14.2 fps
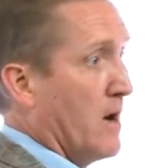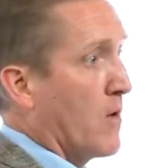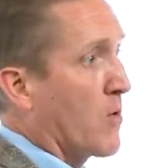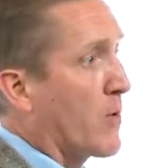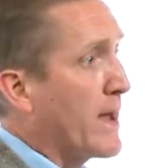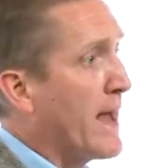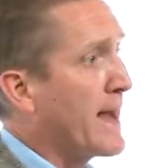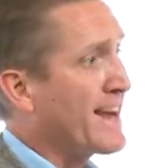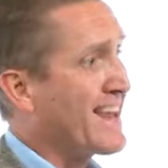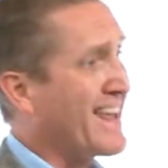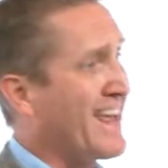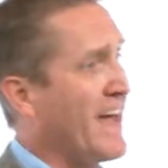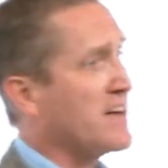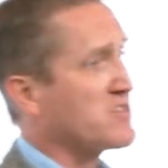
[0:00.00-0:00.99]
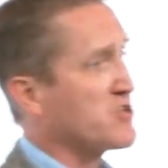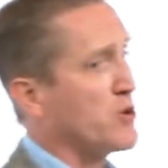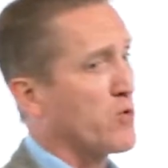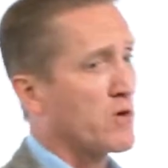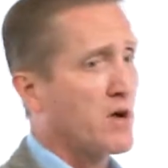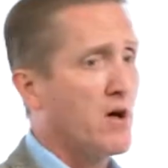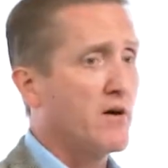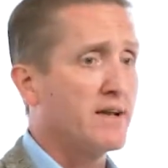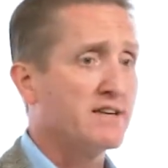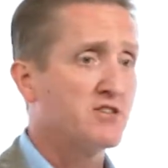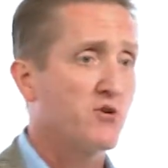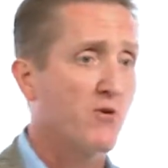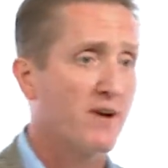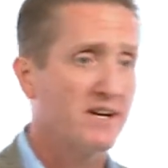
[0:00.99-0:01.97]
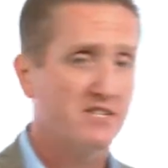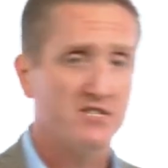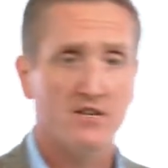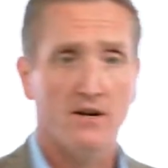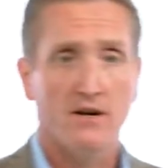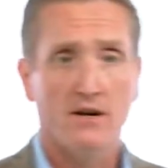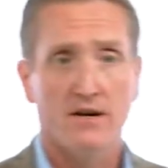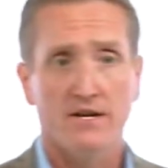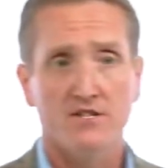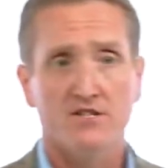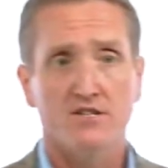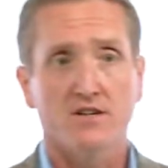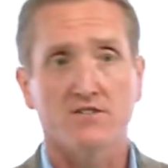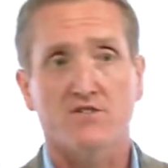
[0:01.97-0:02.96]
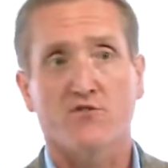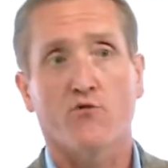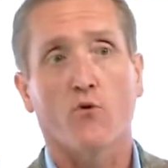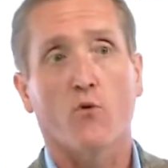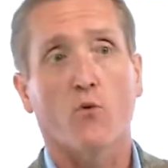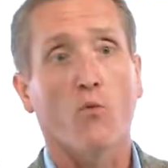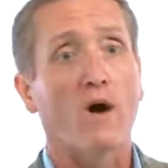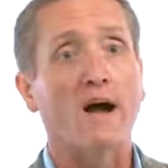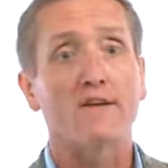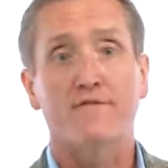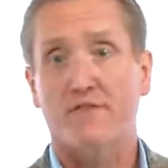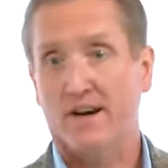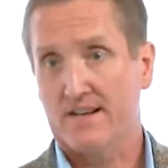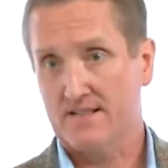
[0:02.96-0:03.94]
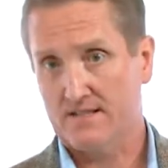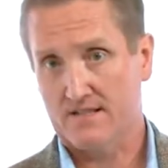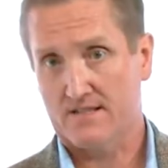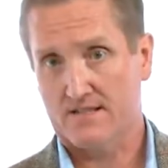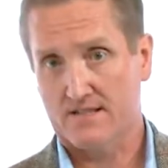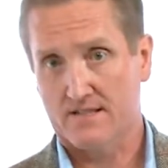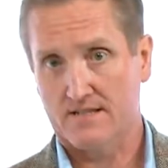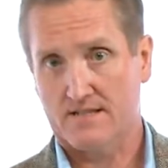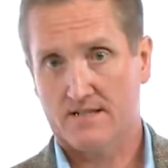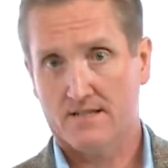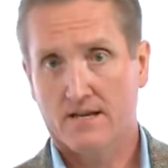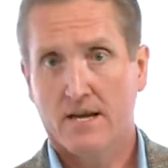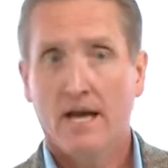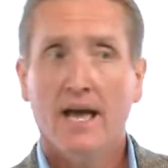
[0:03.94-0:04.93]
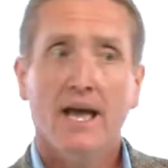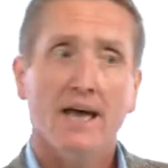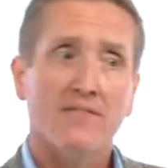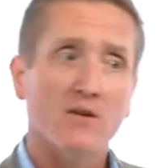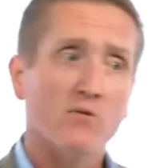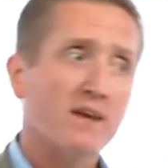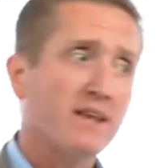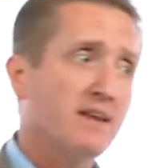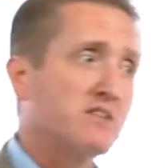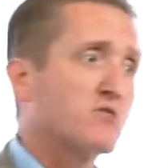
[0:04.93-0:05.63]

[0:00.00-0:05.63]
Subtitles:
where we had guests who were calling into our engineers for Wi-Fi assistance. And they were getting